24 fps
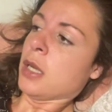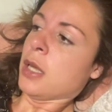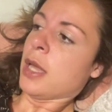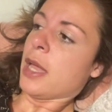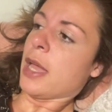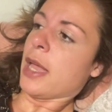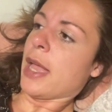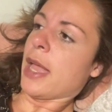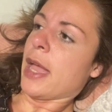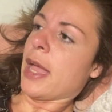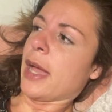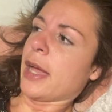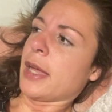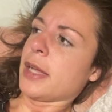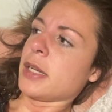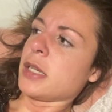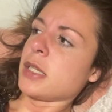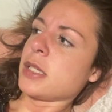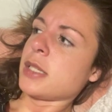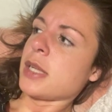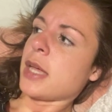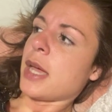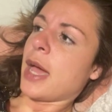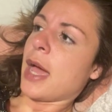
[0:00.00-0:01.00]

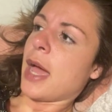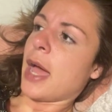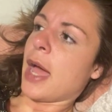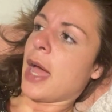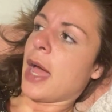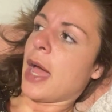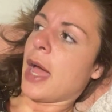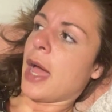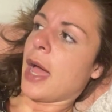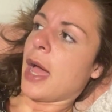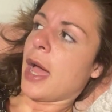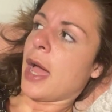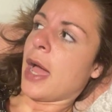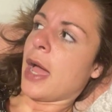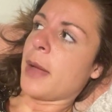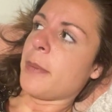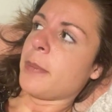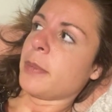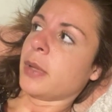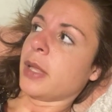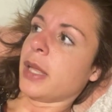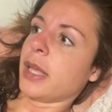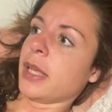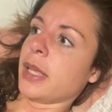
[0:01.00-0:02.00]
And
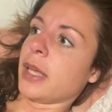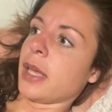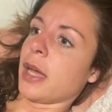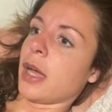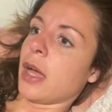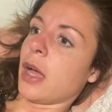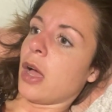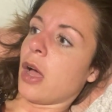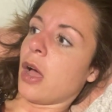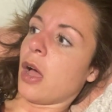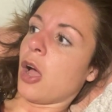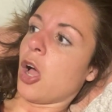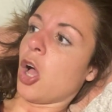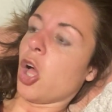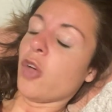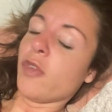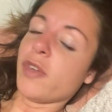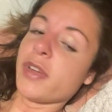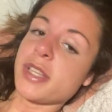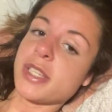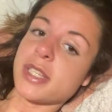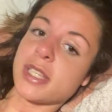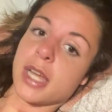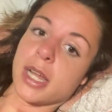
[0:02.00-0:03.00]
I'm like, all of
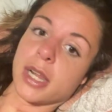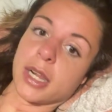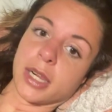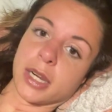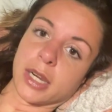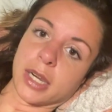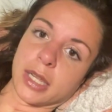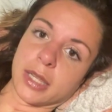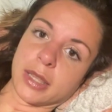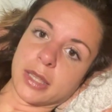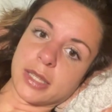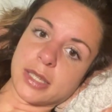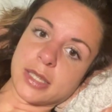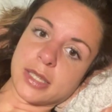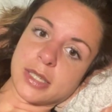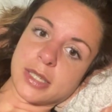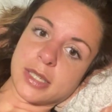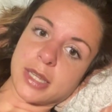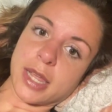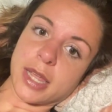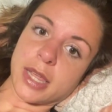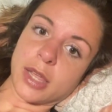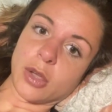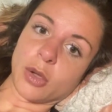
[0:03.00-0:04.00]
a sudden in this
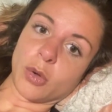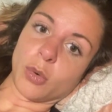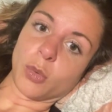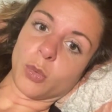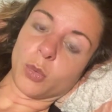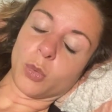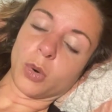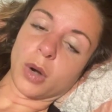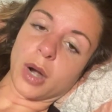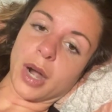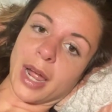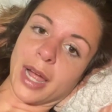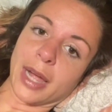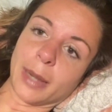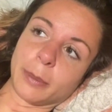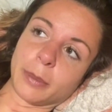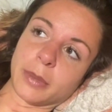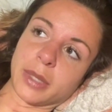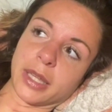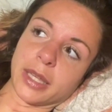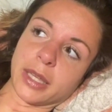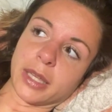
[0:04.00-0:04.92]
state where I'm like